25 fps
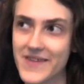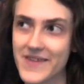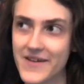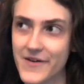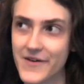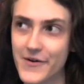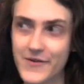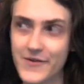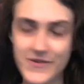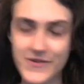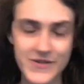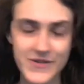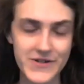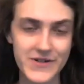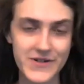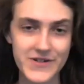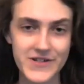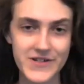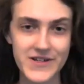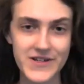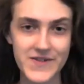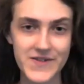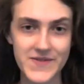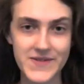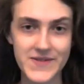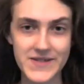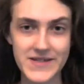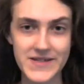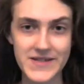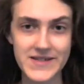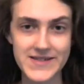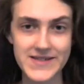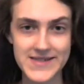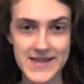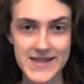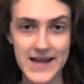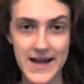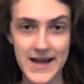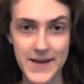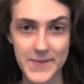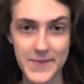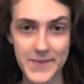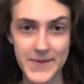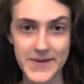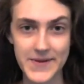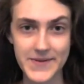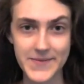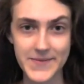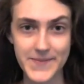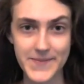cultural shift needs to
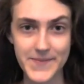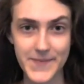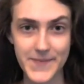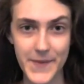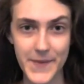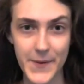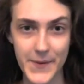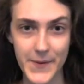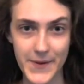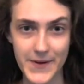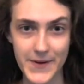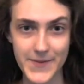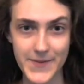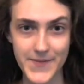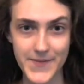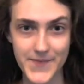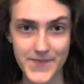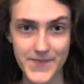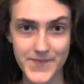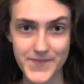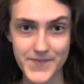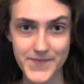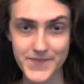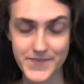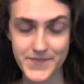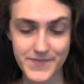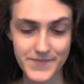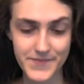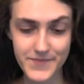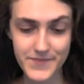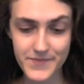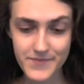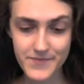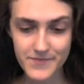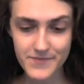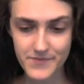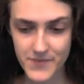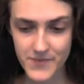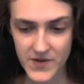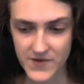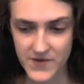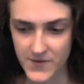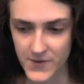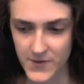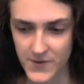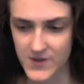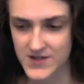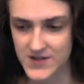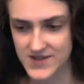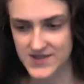happen, or be
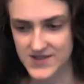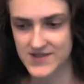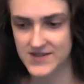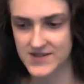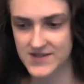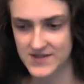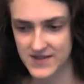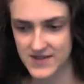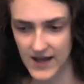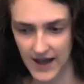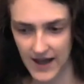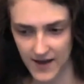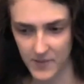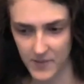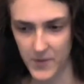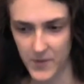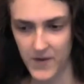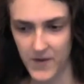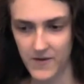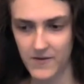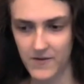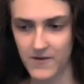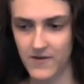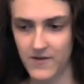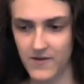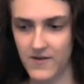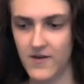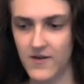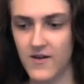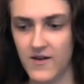forced to happen.